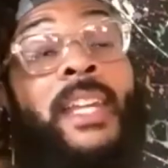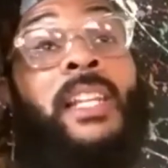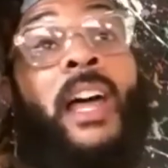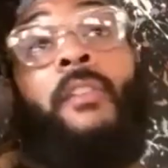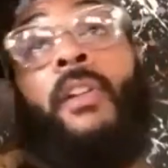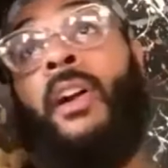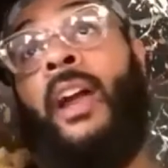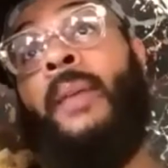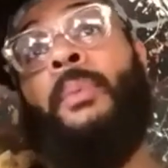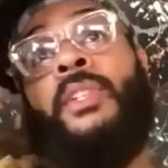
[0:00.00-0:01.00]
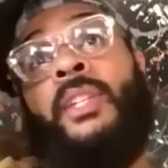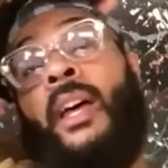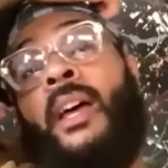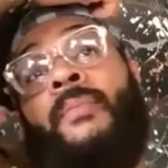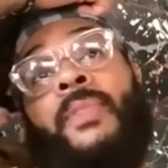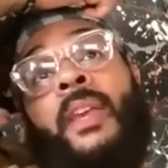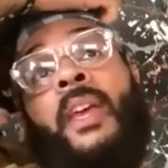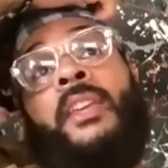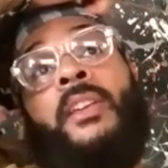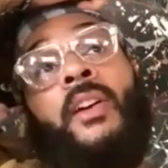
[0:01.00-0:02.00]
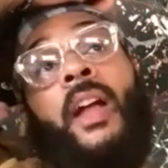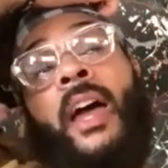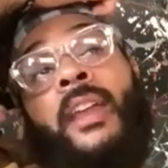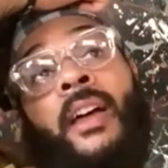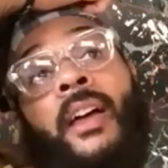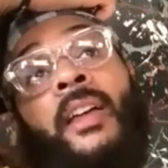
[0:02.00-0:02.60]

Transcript: level are able to, kind of